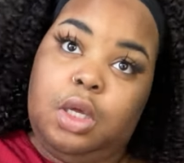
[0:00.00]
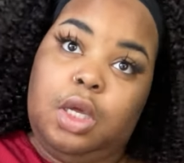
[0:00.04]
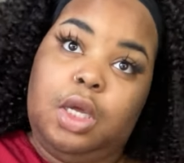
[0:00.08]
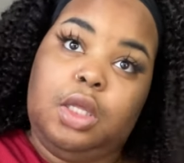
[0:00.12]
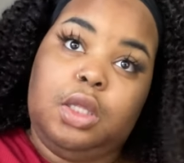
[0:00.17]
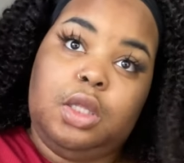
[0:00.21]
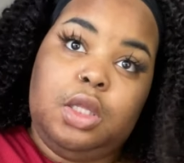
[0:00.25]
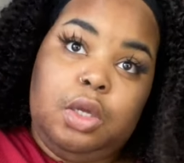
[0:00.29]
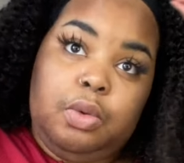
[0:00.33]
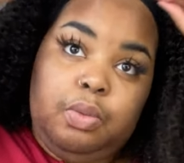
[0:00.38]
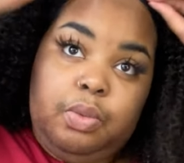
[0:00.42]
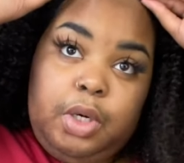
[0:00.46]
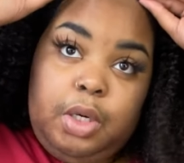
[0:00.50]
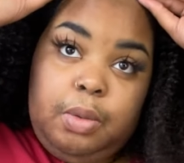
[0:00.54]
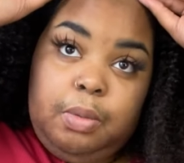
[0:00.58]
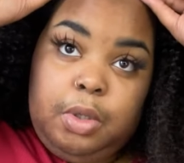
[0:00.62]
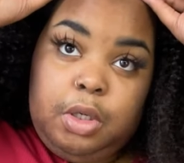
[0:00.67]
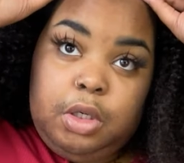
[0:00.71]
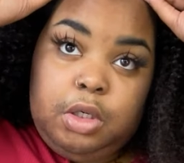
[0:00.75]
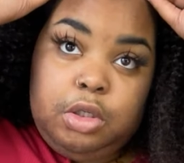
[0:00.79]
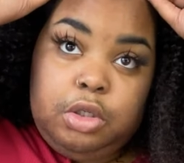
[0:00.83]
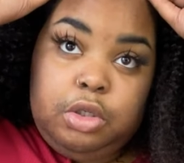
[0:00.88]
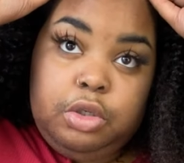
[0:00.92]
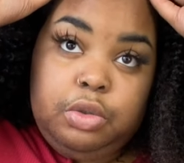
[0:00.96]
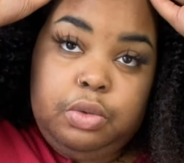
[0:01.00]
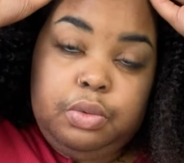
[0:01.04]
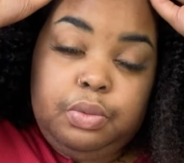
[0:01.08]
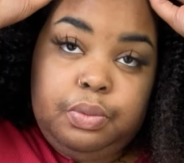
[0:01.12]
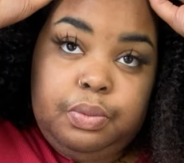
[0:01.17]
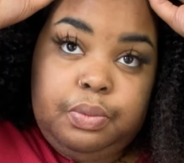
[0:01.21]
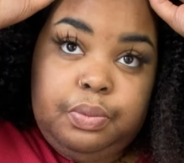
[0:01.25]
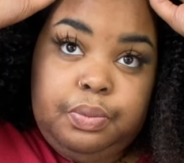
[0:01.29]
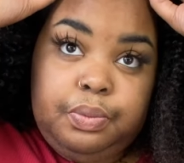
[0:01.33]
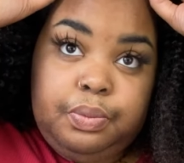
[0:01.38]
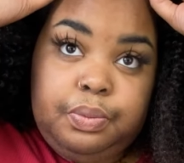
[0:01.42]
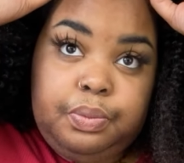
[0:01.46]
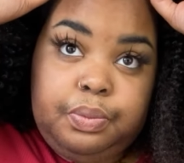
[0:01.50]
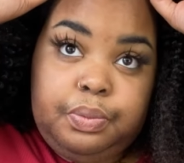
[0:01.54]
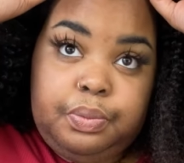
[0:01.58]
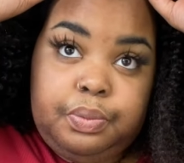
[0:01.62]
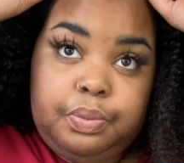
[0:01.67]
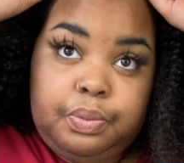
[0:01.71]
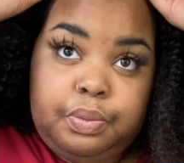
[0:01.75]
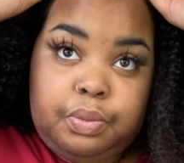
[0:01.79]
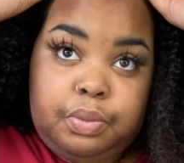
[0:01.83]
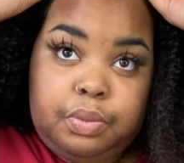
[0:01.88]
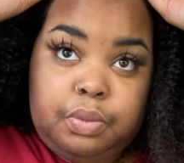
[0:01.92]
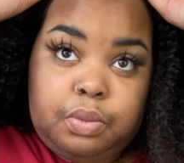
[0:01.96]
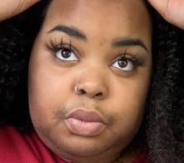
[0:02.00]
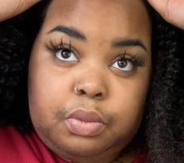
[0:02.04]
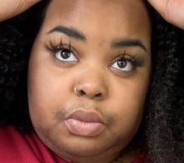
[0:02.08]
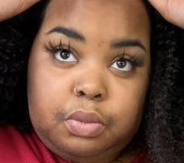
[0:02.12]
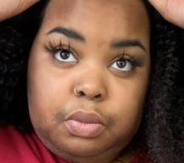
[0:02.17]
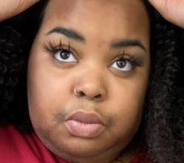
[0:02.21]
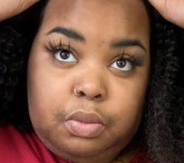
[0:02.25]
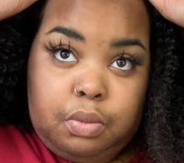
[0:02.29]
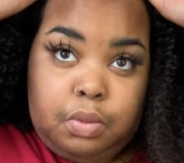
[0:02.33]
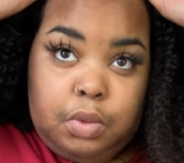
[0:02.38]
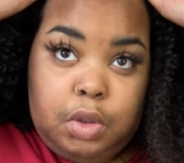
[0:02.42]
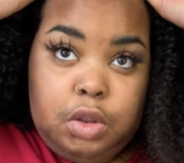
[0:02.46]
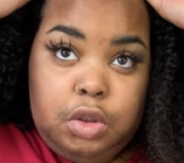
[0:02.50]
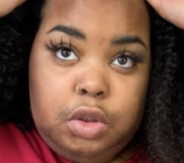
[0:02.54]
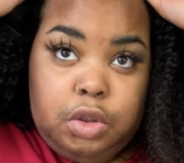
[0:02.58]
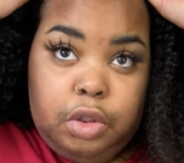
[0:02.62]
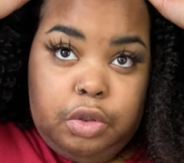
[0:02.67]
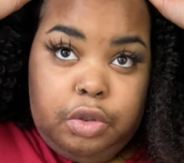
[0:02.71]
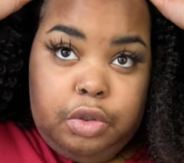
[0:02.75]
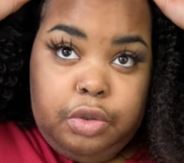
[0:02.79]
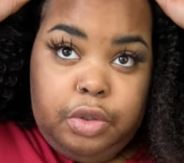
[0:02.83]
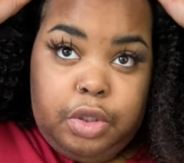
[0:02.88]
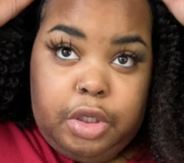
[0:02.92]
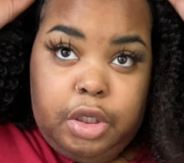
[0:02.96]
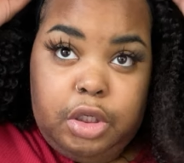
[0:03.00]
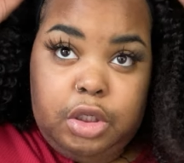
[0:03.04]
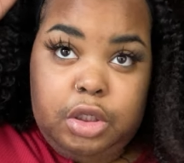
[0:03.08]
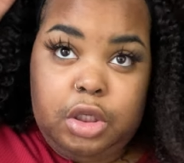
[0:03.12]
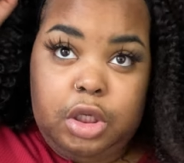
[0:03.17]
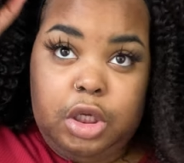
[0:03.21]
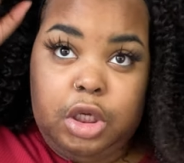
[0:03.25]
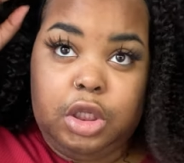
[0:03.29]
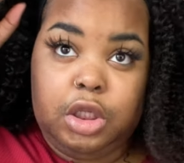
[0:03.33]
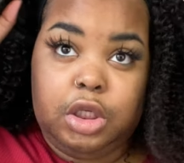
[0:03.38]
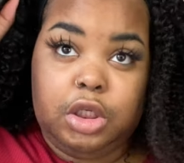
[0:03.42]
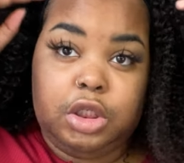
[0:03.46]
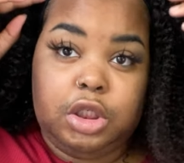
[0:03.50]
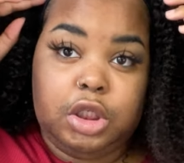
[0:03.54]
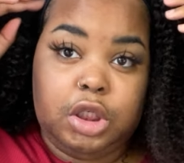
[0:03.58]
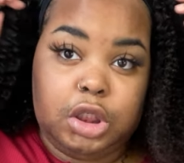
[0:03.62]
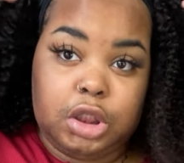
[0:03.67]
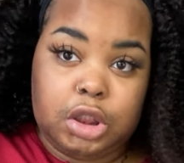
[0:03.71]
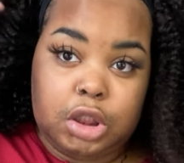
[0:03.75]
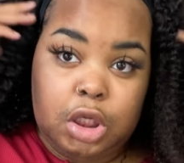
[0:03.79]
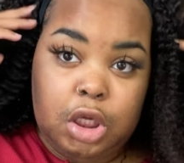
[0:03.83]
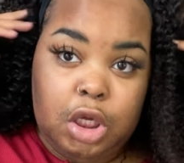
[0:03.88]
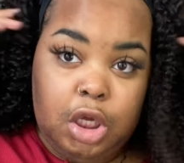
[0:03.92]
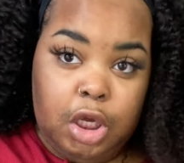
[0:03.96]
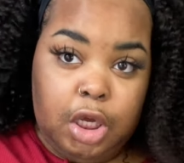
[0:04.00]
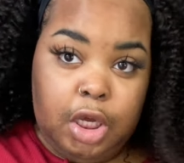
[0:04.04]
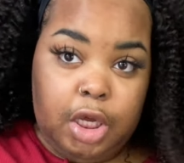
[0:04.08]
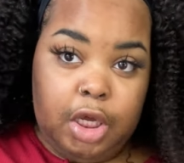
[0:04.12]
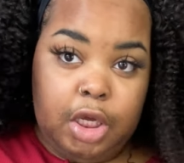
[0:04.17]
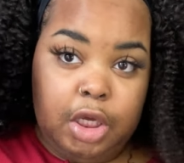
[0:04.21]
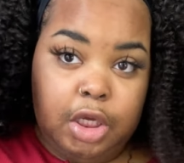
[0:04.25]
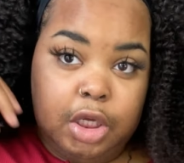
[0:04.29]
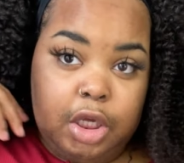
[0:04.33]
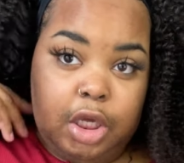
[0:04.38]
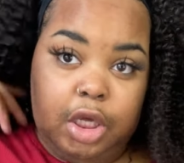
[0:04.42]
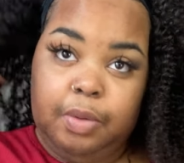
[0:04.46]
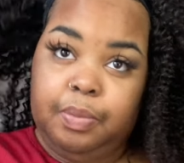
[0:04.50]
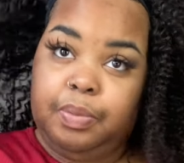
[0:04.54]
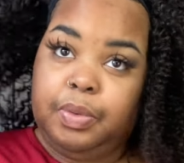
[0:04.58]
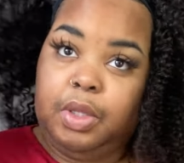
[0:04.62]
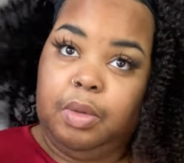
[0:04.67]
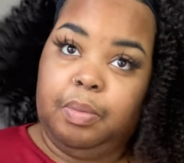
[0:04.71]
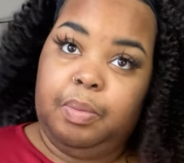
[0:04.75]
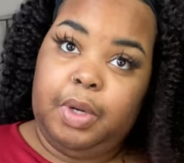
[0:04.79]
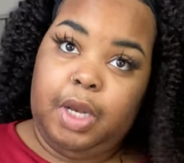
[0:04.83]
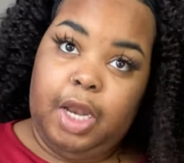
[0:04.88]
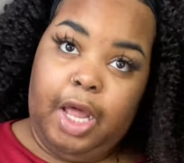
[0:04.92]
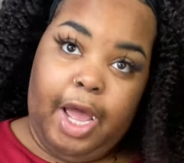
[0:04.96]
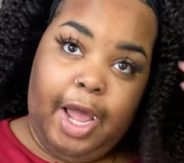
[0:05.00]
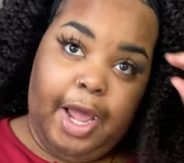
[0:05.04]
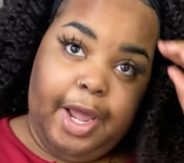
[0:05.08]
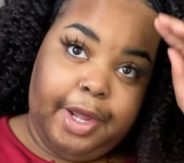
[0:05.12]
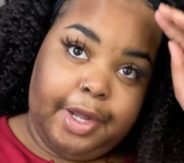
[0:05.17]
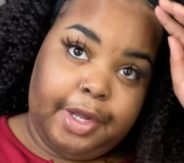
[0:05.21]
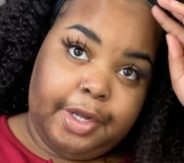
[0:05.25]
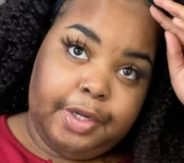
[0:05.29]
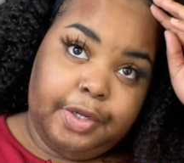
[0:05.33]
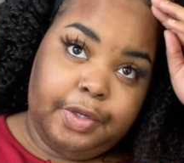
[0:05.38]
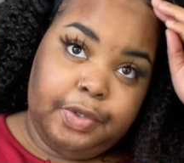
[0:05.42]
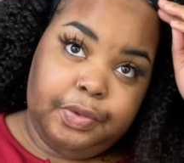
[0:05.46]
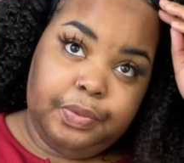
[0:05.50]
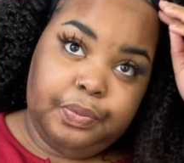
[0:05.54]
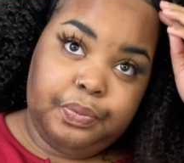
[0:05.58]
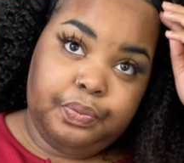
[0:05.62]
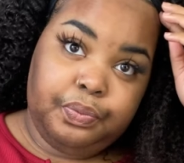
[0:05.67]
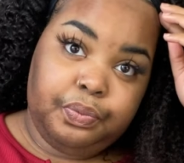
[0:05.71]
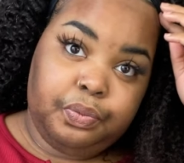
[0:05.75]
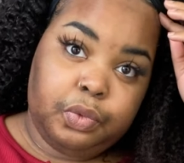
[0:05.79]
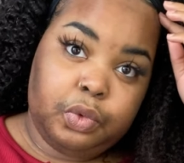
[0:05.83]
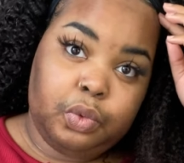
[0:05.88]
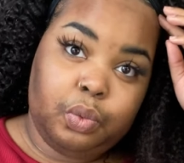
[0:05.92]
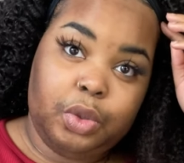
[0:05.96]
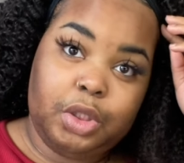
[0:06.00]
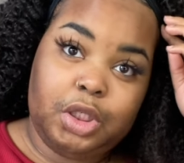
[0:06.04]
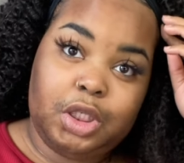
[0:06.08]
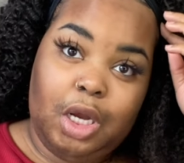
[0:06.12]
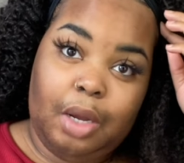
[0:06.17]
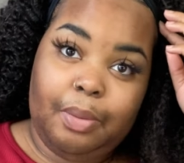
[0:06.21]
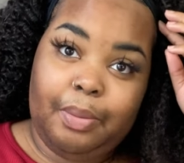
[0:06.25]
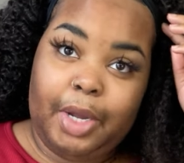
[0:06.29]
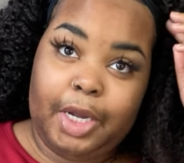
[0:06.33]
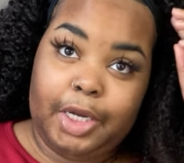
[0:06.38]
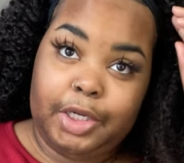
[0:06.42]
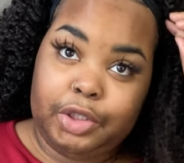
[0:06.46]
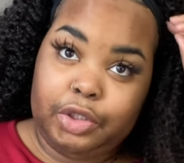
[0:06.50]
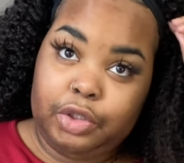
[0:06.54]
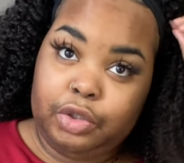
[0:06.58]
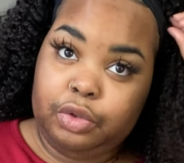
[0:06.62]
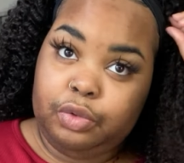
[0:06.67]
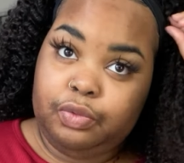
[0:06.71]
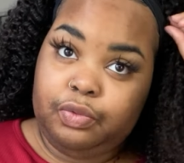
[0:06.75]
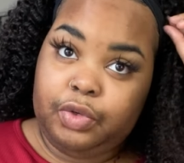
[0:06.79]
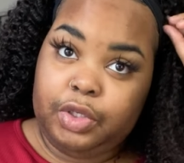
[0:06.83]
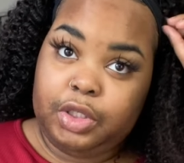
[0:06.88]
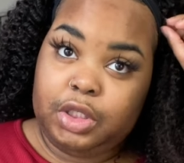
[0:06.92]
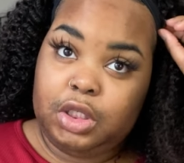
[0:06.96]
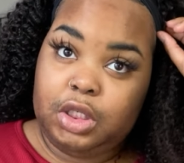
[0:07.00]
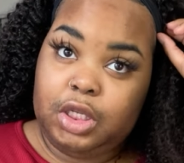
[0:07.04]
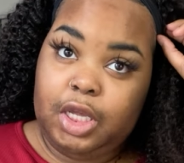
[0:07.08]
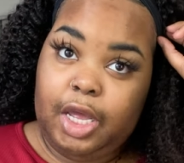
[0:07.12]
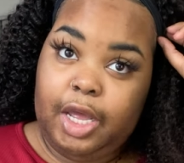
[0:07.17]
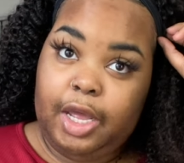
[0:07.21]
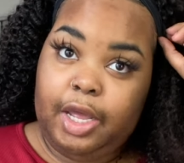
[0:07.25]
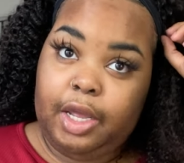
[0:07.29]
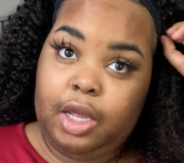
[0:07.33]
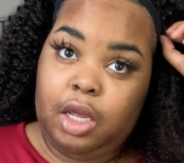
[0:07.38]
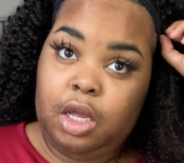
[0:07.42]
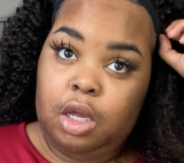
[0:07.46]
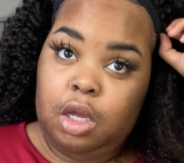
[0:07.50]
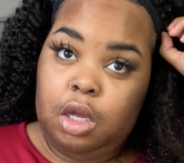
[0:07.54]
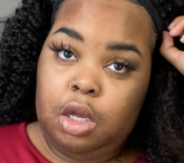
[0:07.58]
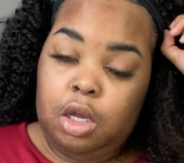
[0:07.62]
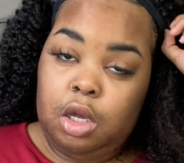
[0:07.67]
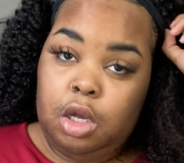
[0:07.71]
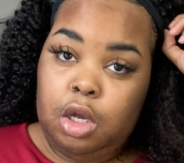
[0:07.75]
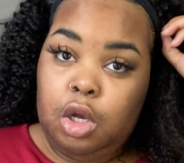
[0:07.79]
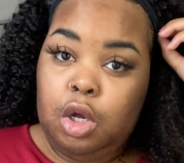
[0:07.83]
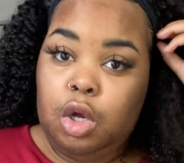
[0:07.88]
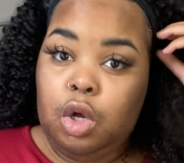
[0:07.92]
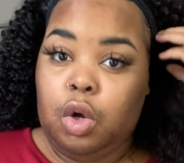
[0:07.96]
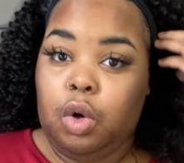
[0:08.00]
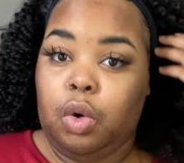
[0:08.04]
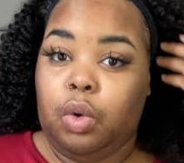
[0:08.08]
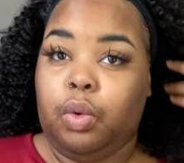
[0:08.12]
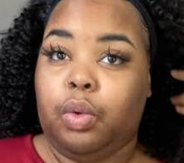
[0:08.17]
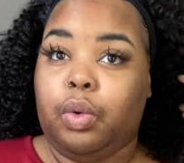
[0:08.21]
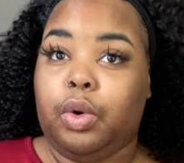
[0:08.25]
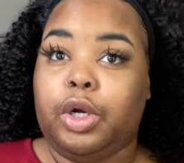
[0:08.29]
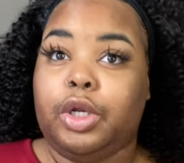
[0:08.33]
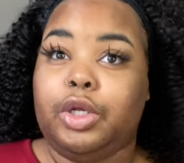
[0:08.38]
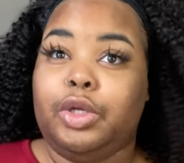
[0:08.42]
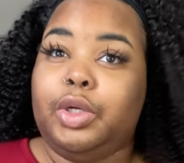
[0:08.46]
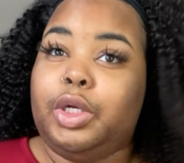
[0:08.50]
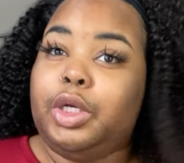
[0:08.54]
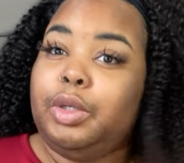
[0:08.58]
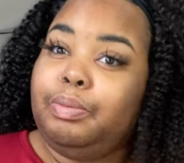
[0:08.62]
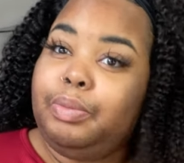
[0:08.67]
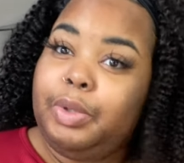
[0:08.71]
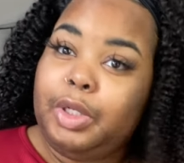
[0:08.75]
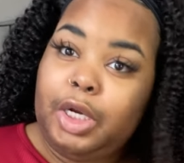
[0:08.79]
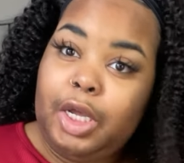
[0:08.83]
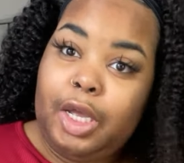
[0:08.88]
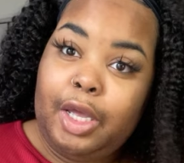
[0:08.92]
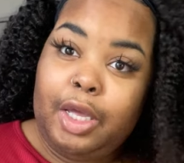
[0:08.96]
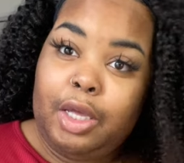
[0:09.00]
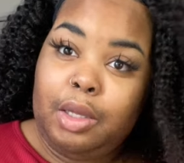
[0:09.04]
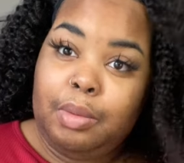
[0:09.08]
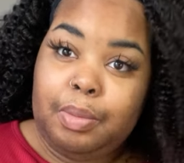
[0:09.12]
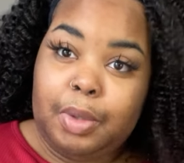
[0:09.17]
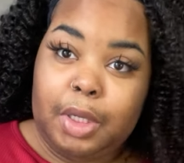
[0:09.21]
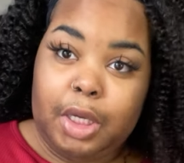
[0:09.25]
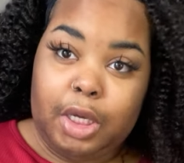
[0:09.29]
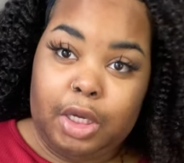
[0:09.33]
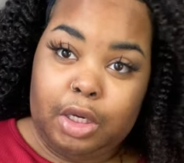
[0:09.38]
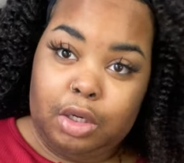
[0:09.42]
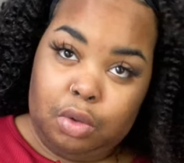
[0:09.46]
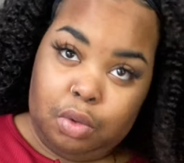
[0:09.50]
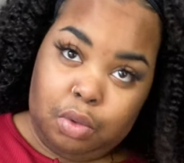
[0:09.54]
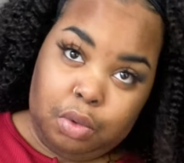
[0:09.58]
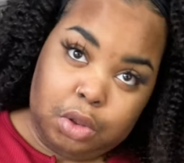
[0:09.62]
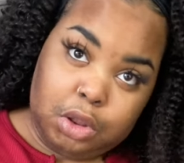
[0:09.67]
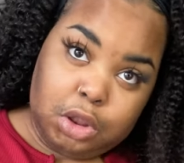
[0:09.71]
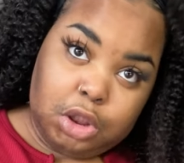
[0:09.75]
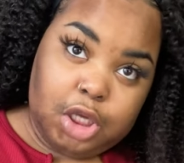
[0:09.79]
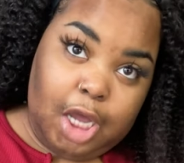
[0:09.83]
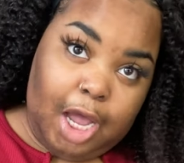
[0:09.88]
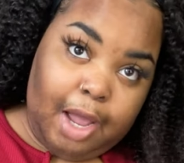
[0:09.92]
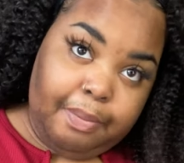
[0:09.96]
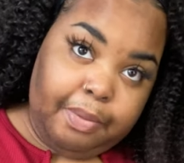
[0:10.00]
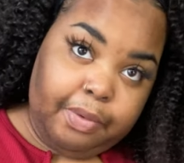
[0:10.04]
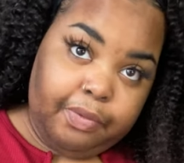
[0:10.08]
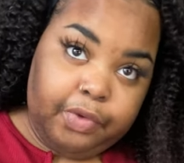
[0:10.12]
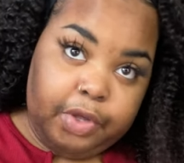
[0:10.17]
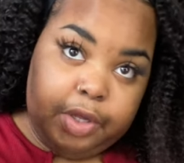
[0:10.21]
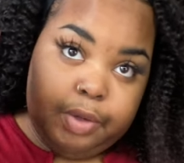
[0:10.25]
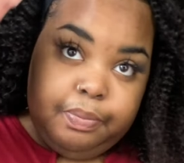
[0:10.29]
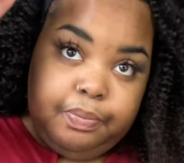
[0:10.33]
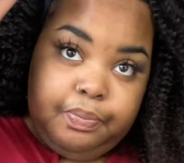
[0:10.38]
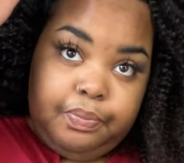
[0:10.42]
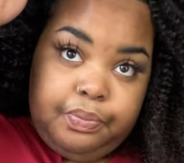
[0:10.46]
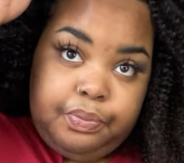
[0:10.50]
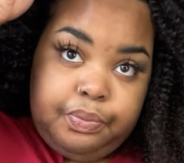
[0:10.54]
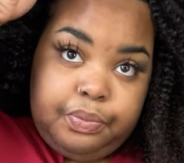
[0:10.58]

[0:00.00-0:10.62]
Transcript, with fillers: And then what I'm going to do, so you can either just keep the black, which I might do for today, or you can put a headband on top of it.